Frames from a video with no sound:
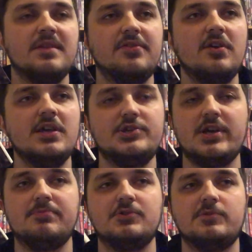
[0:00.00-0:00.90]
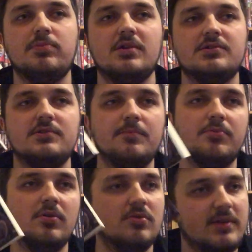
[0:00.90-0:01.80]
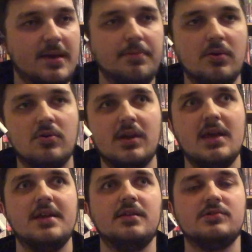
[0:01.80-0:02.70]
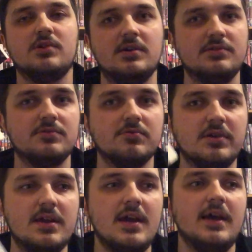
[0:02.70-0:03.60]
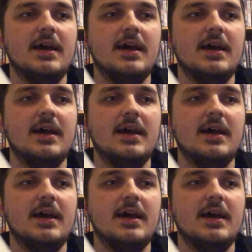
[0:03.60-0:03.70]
30 chapters plus the prologue, epilogue, and a side story.